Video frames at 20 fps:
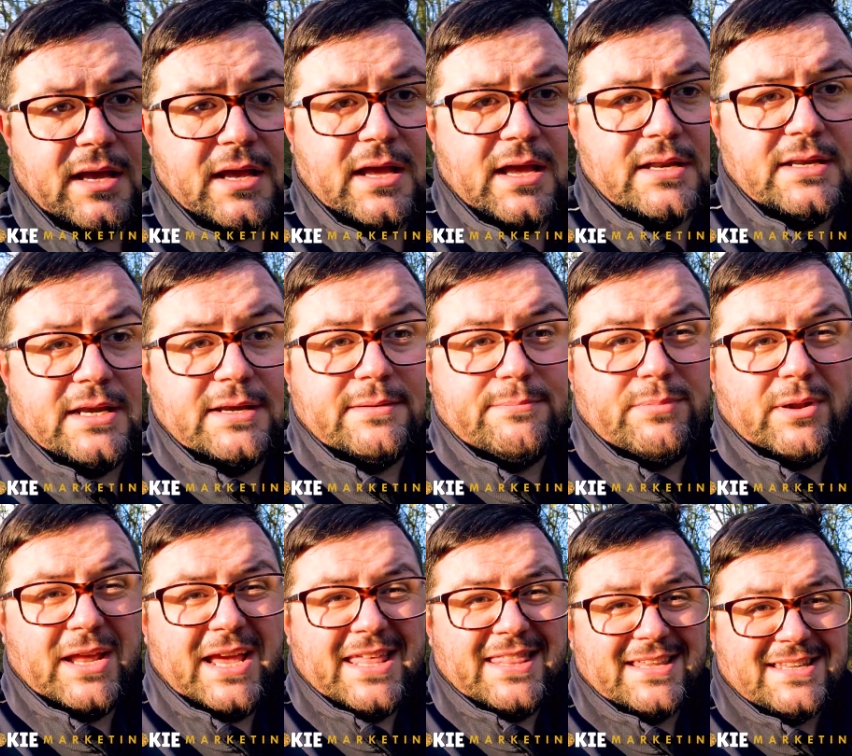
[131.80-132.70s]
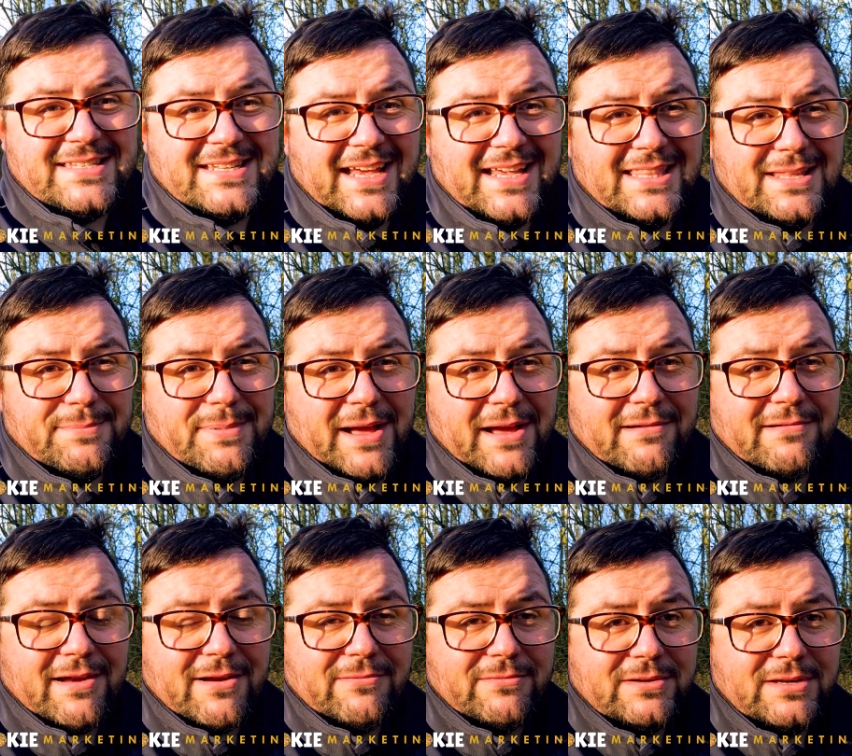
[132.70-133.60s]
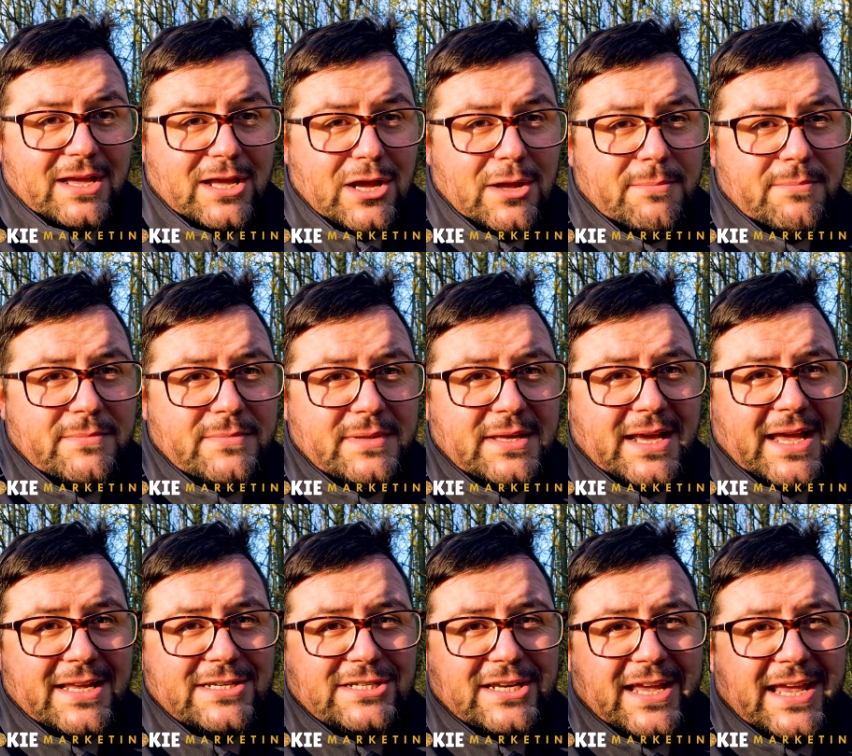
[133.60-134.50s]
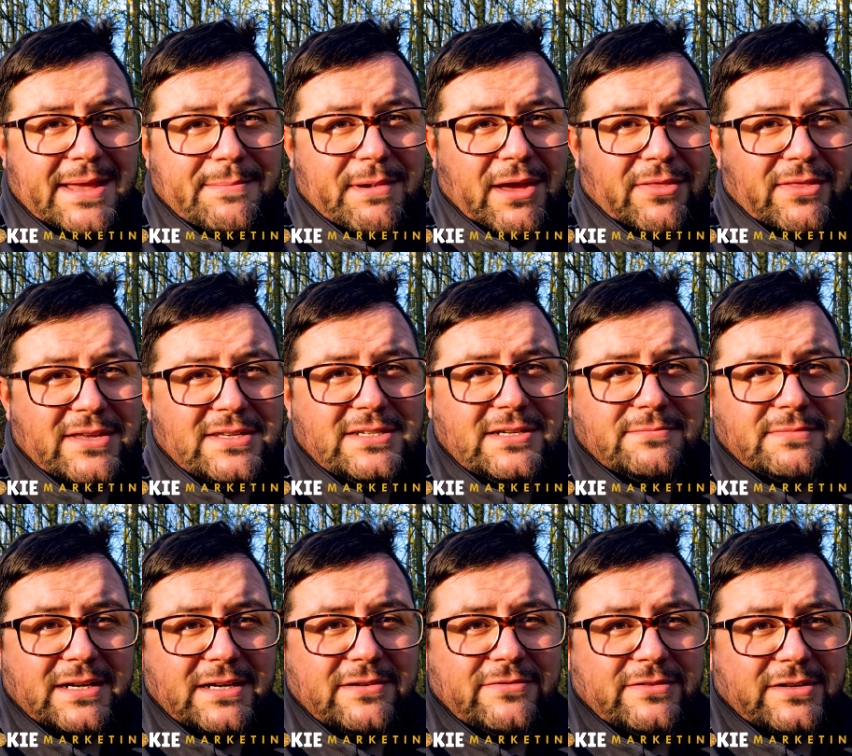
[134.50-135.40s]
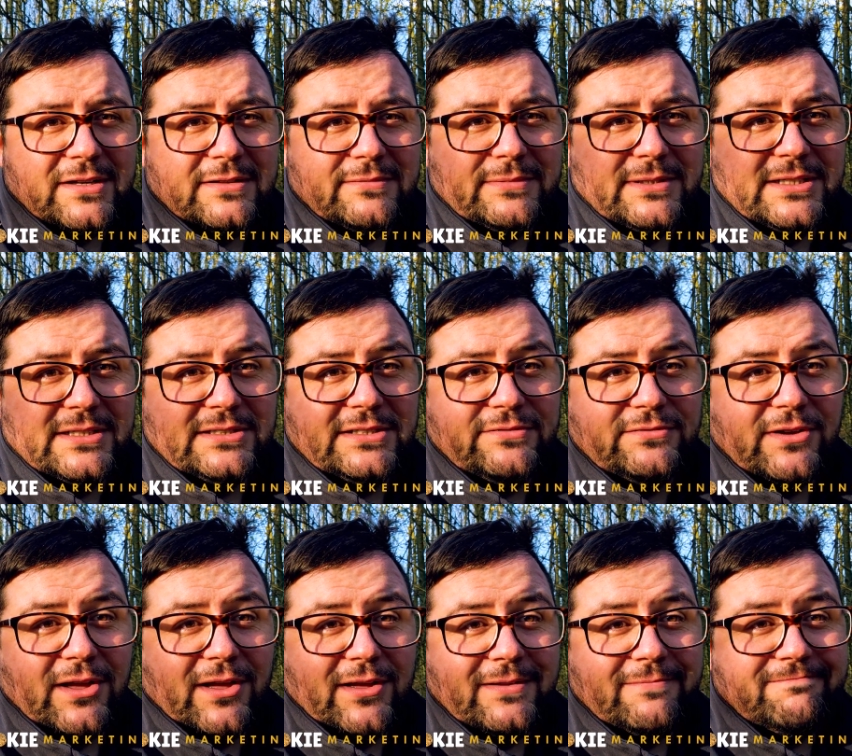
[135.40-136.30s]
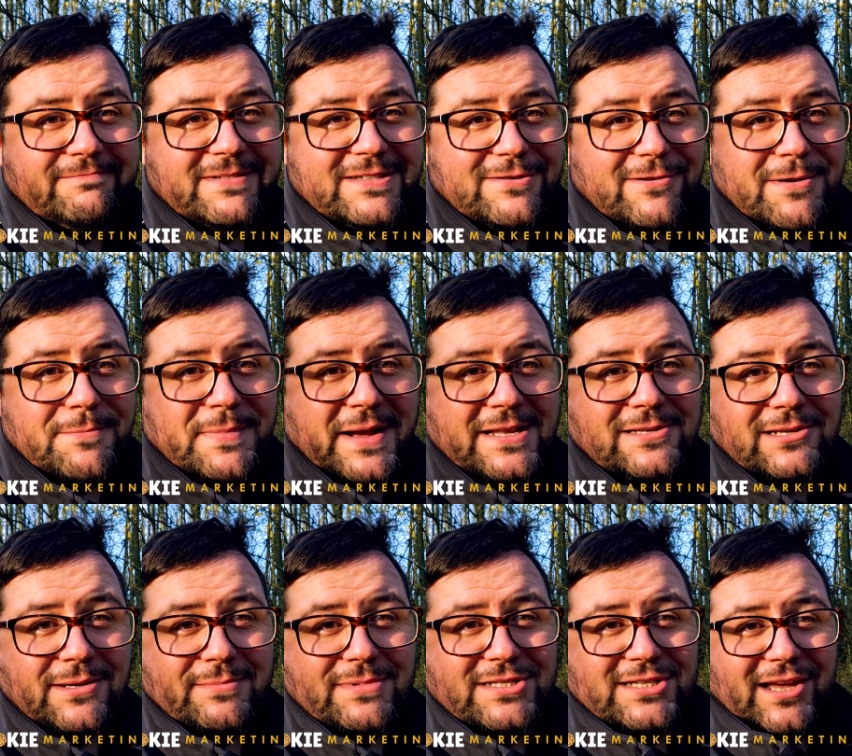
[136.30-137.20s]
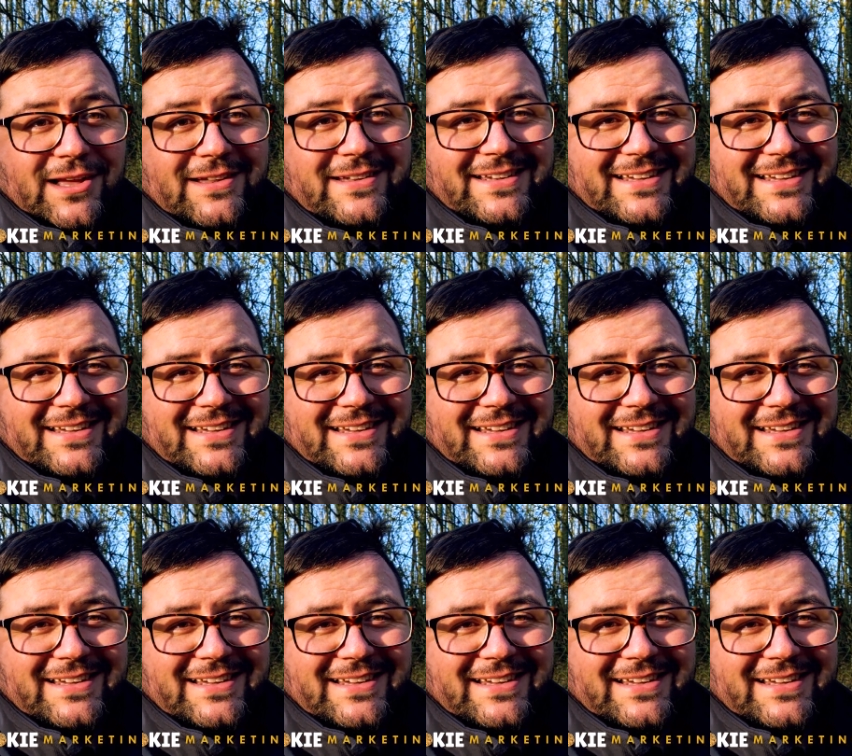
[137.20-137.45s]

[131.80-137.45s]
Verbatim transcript: And you can probably hear the sea in the background. I hope you can actually hear me on this new microphone because if not, it's going back to Amazon.